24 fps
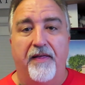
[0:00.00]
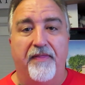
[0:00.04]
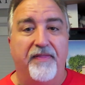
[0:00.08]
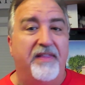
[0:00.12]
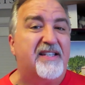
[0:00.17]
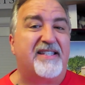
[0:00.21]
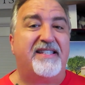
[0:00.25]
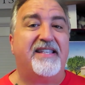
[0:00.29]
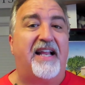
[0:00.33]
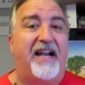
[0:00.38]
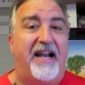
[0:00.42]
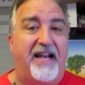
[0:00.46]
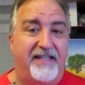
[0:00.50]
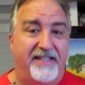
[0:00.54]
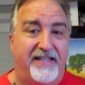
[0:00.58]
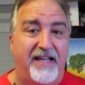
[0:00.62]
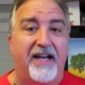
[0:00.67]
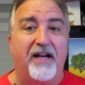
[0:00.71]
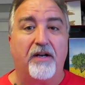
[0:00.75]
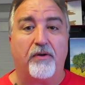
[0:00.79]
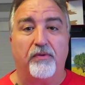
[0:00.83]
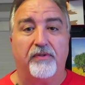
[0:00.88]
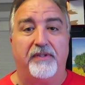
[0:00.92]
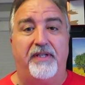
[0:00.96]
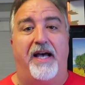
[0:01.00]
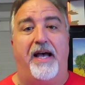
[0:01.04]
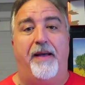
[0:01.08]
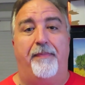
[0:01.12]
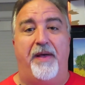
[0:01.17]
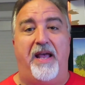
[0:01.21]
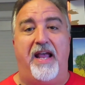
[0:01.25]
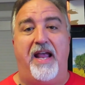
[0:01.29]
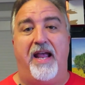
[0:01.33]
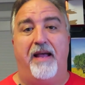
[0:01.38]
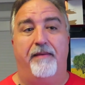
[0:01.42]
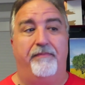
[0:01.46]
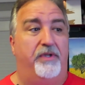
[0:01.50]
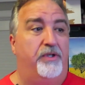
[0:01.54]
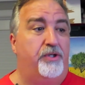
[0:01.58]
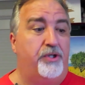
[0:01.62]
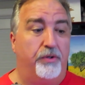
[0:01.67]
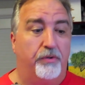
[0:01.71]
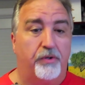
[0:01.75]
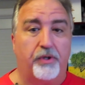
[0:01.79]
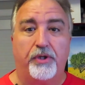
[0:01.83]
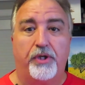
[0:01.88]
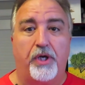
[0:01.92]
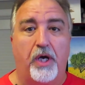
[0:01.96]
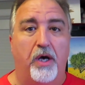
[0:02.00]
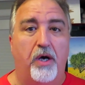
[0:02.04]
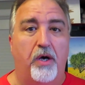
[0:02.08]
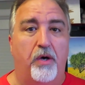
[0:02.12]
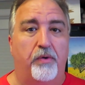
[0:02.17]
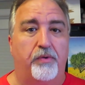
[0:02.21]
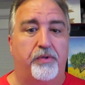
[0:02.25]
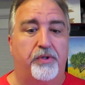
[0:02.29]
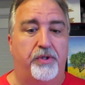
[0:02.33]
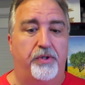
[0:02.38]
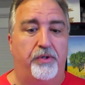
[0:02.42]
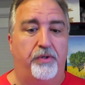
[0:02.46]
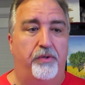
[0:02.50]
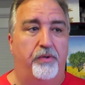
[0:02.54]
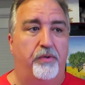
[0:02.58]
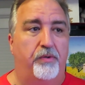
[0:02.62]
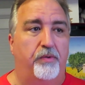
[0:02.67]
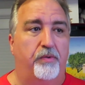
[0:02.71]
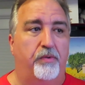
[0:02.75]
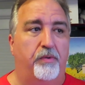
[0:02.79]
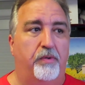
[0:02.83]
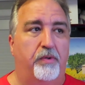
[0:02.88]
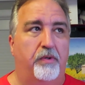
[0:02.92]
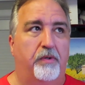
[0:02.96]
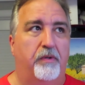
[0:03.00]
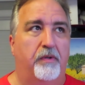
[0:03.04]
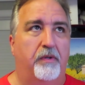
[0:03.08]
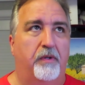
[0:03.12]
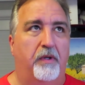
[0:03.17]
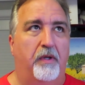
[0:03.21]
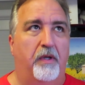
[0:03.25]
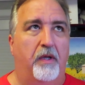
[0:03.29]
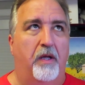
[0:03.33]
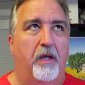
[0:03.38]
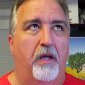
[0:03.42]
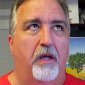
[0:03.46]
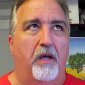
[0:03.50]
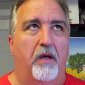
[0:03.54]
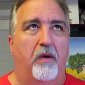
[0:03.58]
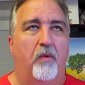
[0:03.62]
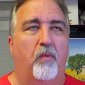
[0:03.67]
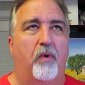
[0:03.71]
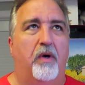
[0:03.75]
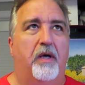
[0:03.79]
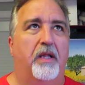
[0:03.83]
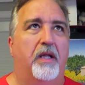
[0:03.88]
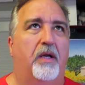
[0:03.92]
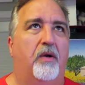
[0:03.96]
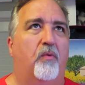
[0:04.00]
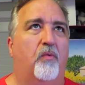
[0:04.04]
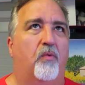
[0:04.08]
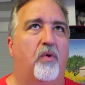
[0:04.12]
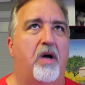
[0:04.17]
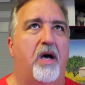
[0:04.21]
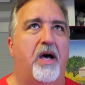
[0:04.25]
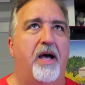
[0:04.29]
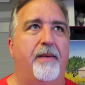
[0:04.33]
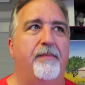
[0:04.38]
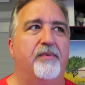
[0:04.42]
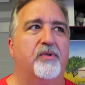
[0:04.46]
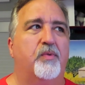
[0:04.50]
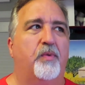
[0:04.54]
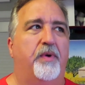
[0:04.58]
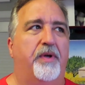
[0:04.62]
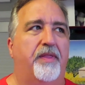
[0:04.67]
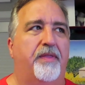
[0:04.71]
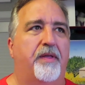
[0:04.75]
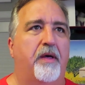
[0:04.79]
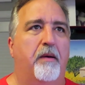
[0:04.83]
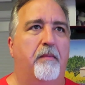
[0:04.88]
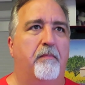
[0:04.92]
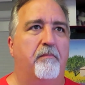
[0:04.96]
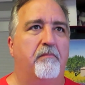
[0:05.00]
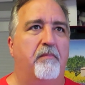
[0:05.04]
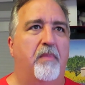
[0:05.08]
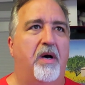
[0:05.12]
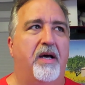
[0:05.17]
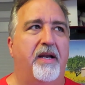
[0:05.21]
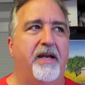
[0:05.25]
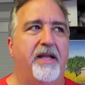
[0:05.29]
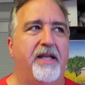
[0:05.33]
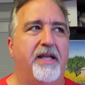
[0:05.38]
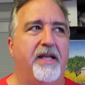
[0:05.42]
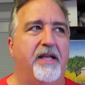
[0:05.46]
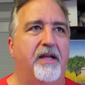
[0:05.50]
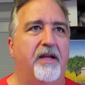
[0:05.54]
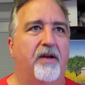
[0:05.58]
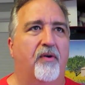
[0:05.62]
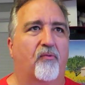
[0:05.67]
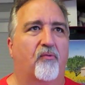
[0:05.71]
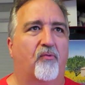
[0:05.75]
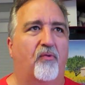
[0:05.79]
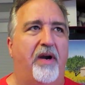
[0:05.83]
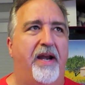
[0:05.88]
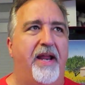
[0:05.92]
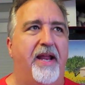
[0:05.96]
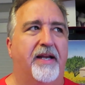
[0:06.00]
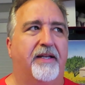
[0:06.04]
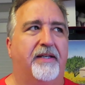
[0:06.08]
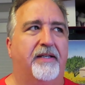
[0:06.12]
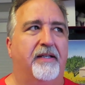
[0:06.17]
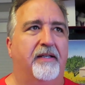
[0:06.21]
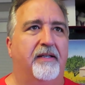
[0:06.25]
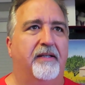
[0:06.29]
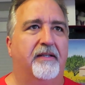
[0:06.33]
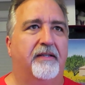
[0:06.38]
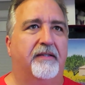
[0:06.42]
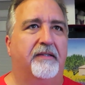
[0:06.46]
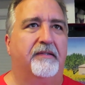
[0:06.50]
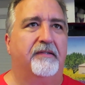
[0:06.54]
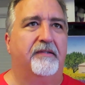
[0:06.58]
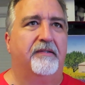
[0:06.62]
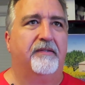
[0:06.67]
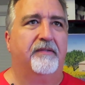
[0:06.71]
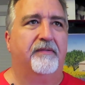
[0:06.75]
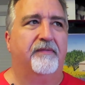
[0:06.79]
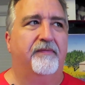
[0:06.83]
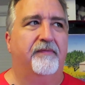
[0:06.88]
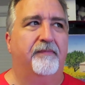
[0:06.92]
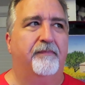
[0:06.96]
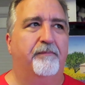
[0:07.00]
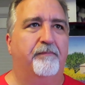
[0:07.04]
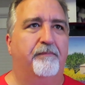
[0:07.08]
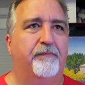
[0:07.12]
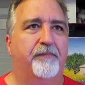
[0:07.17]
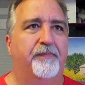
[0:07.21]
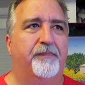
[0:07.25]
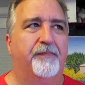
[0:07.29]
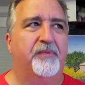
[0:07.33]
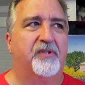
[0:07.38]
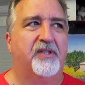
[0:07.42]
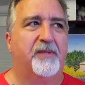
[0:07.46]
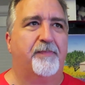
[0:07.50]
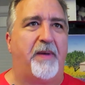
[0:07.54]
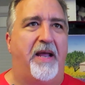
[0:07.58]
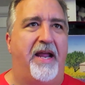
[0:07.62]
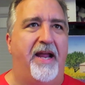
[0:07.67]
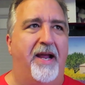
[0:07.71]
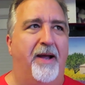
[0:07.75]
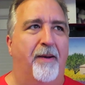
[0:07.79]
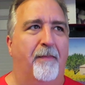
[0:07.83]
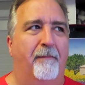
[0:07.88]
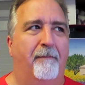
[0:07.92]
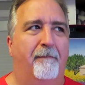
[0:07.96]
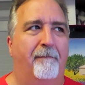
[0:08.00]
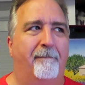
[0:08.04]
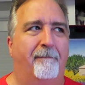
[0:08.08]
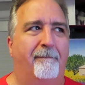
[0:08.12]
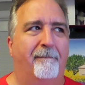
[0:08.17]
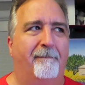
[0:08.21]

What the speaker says: This is an identical type ham that you could go to, well, it rhymes with money raked spam.